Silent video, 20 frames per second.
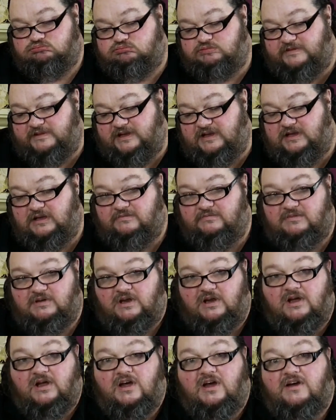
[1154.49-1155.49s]
when they hit
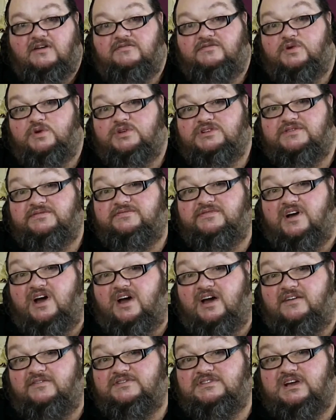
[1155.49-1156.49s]
4 to
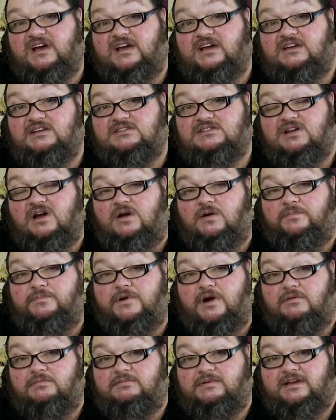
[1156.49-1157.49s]
5 days, I'll
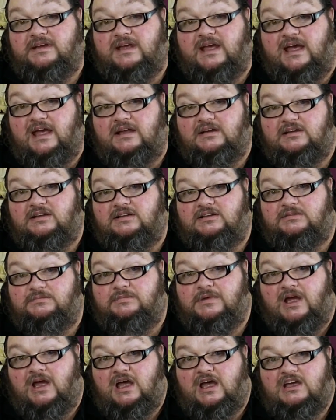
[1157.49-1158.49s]
probably candle
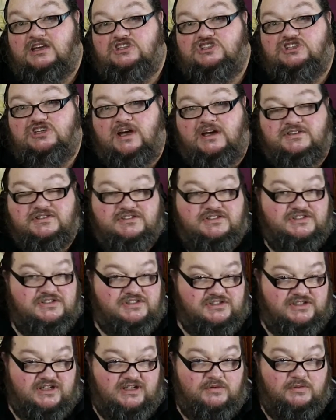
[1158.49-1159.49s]
them just to
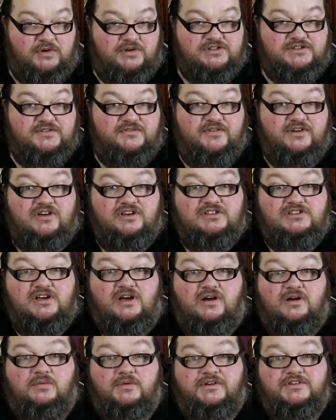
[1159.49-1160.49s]
see what's
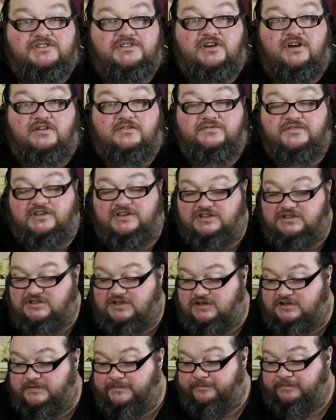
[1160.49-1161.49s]
fertile, what's not
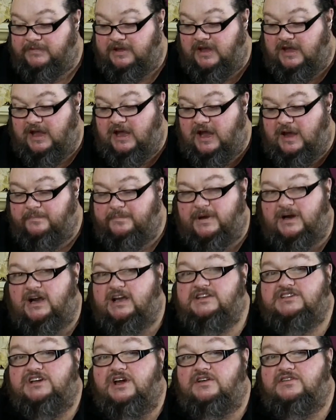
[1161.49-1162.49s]
fertile. But
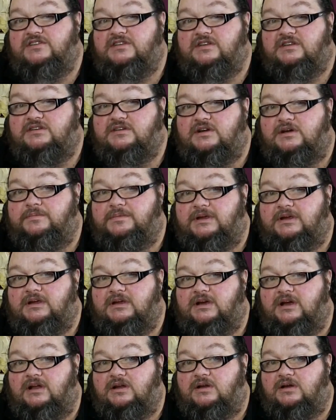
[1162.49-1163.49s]
I don't think there'll
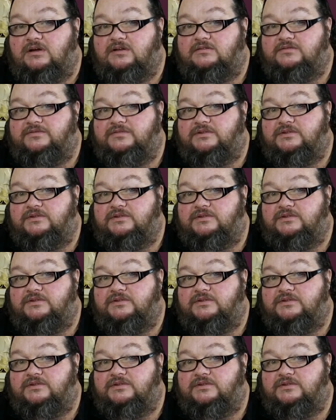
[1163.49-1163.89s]
be a lot